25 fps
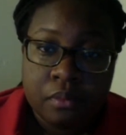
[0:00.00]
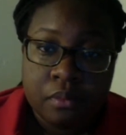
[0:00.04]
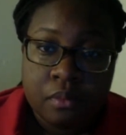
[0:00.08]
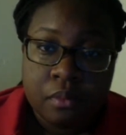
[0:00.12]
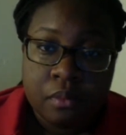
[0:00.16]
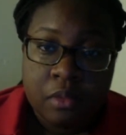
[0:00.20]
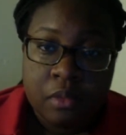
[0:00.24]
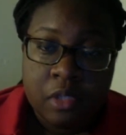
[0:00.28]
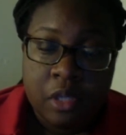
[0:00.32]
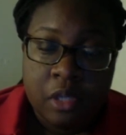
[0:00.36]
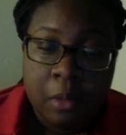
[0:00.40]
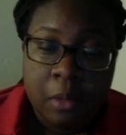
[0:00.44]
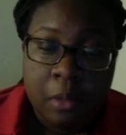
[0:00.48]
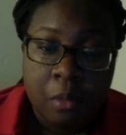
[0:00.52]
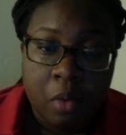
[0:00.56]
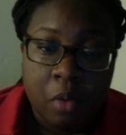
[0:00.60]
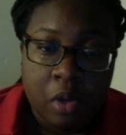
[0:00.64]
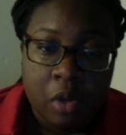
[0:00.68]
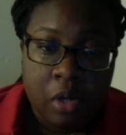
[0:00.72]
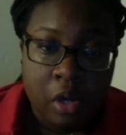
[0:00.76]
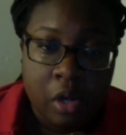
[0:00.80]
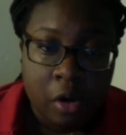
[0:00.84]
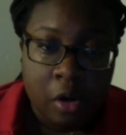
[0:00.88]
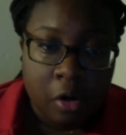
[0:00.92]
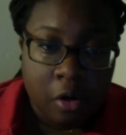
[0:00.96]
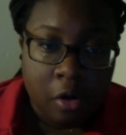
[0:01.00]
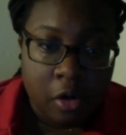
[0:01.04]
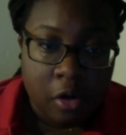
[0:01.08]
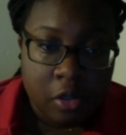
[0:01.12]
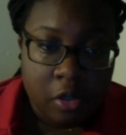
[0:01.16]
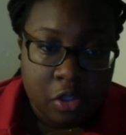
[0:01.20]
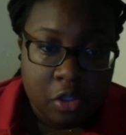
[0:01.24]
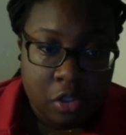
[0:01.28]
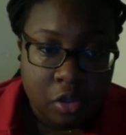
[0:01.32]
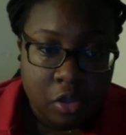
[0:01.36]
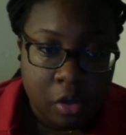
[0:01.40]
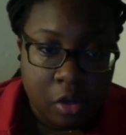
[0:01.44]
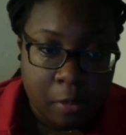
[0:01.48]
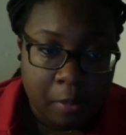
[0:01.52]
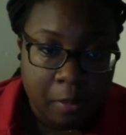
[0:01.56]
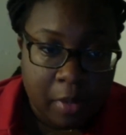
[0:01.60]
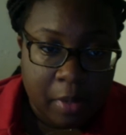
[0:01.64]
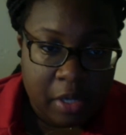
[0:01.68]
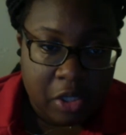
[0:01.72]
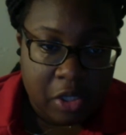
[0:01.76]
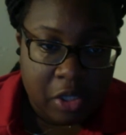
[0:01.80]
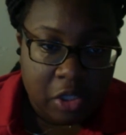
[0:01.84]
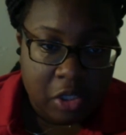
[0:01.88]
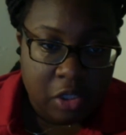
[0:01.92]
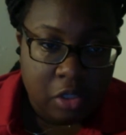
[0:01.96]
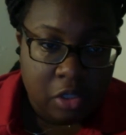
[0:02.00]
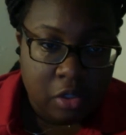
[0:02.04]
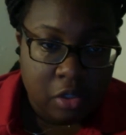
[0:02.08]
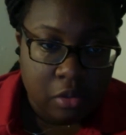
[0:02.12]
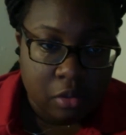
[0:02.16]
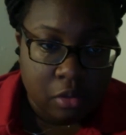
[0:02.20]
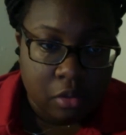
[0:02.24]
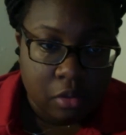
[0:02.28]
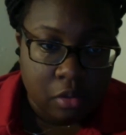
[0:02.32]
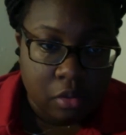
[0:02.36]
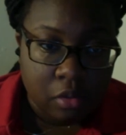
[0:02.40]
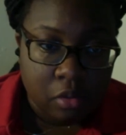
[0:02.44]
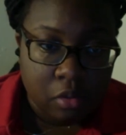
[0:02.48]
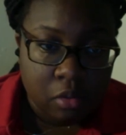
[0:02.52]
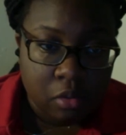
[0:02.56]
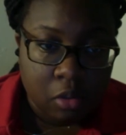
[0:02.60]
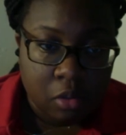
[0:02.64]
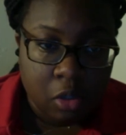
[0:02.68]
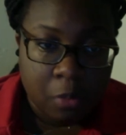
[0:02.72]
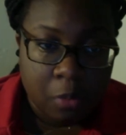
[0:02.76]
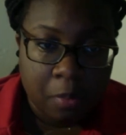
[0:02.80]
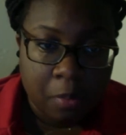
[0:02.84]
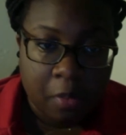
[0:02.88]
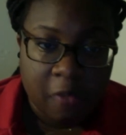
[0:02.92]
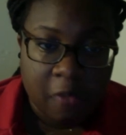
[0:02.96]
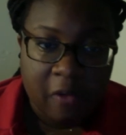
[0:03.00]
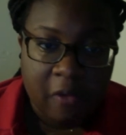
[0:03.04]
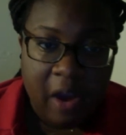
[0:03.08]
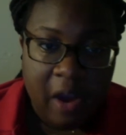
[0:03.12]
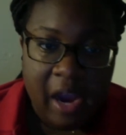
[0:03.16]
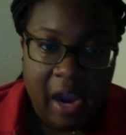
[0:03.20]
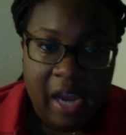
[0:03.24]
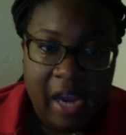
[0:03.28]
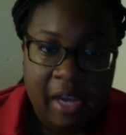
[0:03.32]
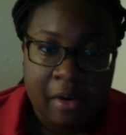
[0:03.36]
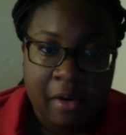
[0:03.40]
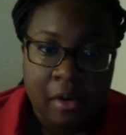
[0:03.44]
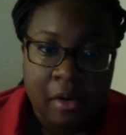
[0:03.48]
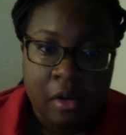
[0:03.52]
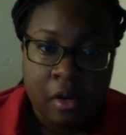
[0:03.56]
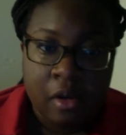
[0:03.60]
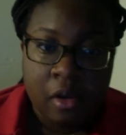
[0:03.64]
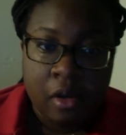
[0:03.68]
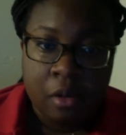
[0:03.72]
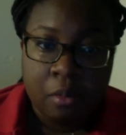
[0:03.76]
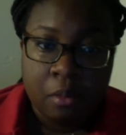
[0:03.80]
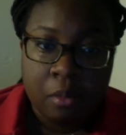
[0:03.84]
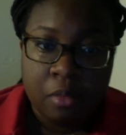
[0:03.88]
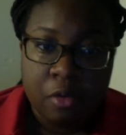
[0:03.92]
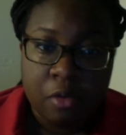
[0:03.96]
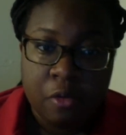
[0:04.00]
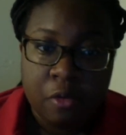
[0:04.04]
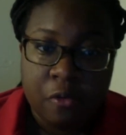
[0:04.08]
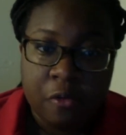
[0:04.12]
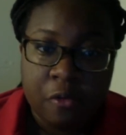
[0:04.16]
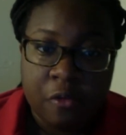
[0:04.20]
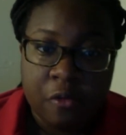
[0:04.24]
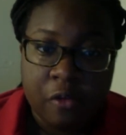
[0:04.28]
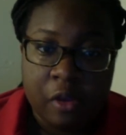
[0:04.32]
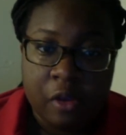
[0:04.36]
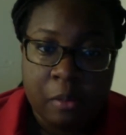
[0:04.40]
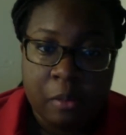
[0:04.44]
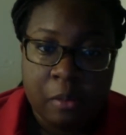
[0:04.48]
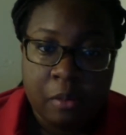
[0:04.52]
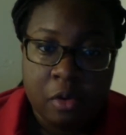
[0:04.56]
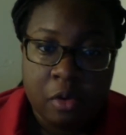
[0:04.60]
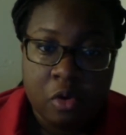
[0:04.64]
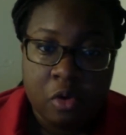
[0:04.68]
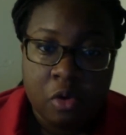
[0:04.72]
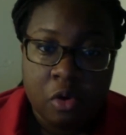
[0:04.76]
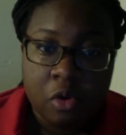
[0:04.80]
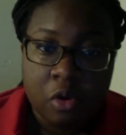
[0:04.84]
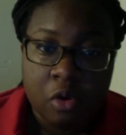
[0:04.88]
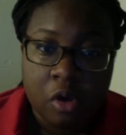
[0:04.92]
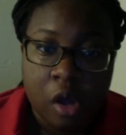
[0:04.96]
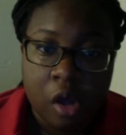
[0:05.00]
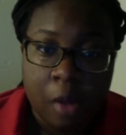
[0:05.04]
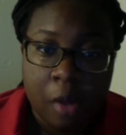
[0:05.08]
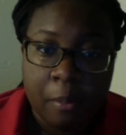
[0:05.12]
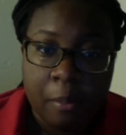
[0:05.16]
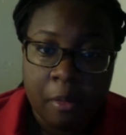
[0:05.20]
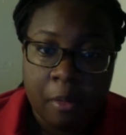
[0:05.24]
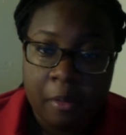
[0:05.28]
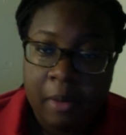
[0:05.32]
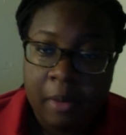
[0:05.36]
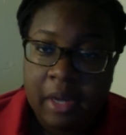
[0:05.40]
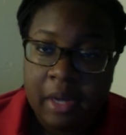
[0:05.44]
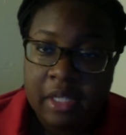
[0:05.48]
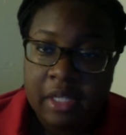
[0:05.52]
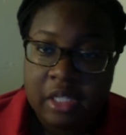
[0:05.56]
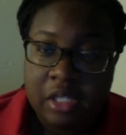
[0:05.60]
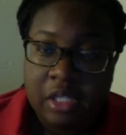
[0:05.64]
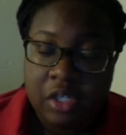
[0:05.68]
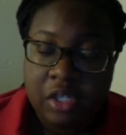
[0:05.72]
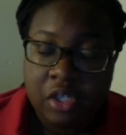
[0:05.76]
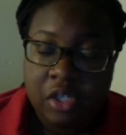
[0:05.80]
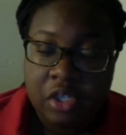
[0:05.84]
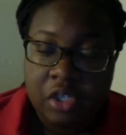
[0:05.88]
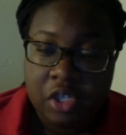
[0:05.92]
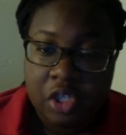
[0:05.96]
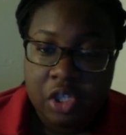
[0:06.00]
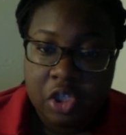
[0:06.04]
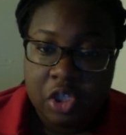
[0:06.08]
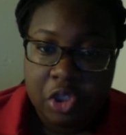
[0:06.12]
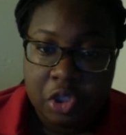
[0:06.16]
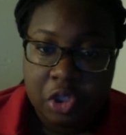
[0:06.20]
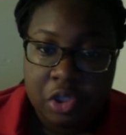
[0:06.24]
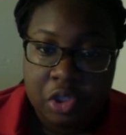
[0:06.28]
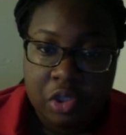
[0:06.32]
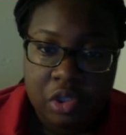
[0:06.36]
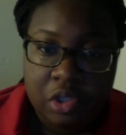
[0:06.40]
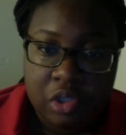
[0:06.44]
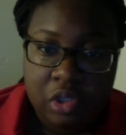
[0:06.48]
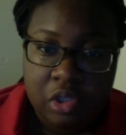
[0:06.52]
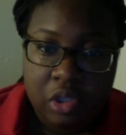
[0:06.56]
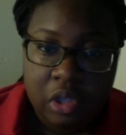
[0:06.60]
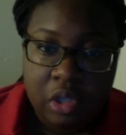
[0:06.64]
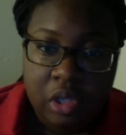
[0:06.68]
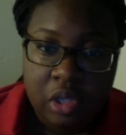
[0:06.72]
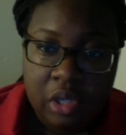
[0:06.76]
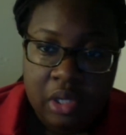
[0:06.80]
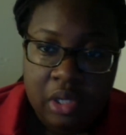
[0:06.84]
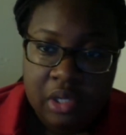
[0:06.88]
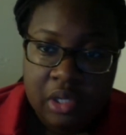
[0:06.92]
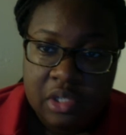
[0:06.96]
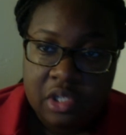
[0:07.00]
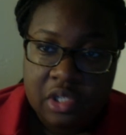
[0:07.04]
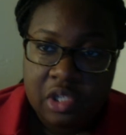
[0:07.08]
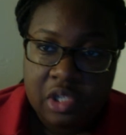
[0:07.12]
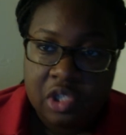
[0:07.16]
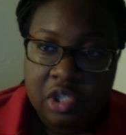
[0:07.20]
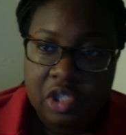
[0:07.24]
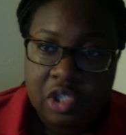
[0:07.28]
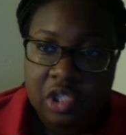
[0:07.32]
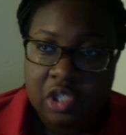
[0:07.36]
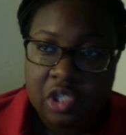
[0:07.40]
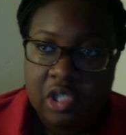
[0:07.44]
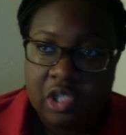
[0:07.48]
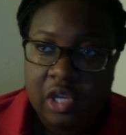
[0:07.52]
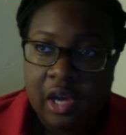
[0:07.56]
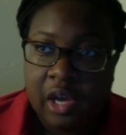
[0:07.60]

someone or a patient could provide proof of immunocompromising conditions such as